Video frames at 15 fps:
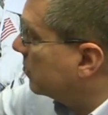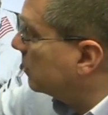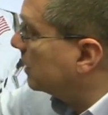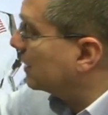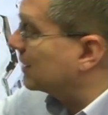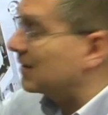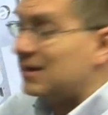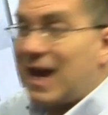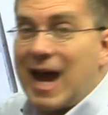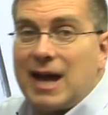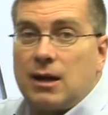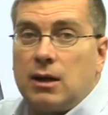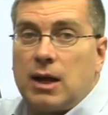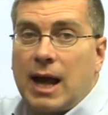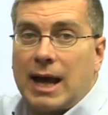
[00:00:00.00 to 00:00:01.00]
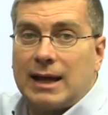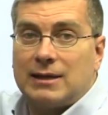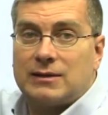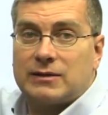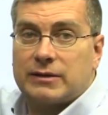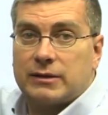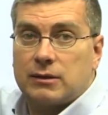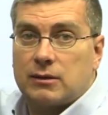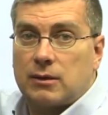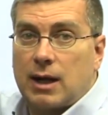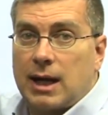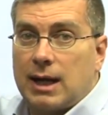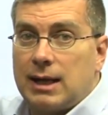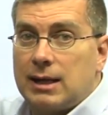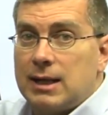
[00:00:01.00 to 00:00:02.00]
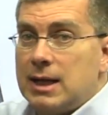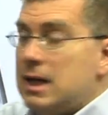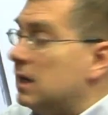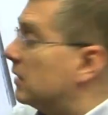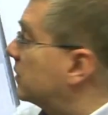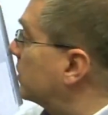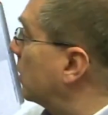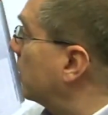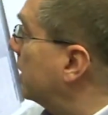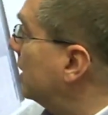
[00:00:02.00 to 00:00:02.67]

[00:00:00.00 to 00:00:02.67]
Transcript: to a satellite, right? So